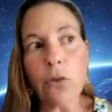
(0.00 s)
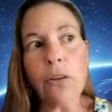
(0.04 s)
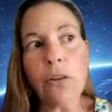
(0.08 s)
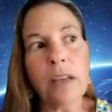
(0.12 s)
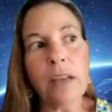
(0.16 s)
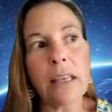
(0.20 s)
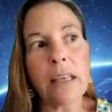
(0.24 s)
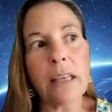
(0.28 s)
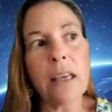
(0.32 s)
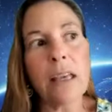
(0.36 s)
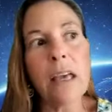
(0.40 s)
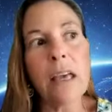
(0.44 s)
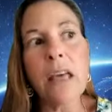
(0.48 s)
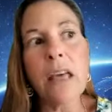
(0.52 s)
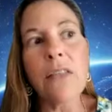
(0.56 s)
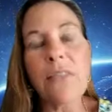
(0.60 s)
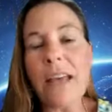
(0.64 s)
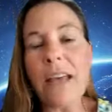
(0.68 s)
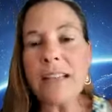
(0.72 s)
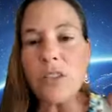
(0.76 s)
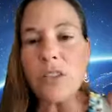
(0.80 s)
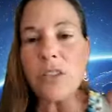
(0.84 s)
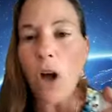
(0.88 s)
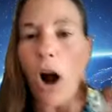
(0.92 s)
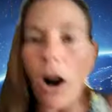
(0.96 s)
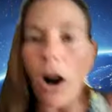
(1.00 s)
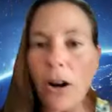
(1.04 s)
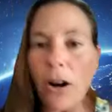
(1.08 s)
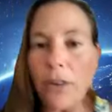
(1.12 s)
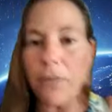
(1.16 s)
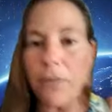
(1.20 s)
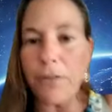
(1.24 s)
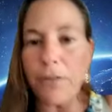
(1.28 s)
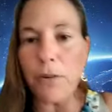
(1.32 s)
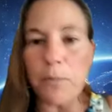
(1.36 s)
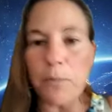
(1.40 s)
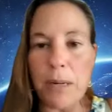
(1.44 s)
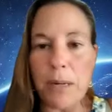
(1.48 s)
so like that's hard
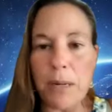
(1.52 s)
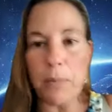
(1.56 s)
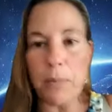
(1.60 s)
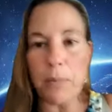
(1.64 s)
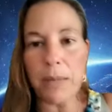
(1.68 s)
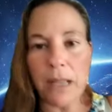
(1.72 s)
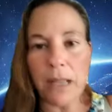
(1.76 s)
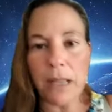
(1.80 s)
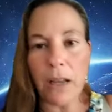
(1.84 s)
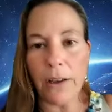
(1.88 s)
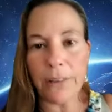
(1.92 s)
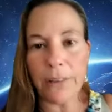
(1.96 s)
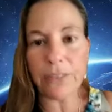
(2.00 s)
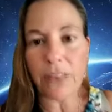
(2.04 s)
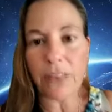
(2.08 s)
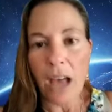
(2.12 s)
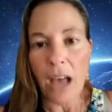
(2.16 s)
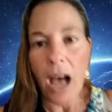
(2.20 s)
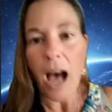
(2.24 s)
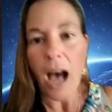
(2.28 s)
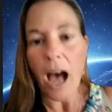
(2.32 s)
for me because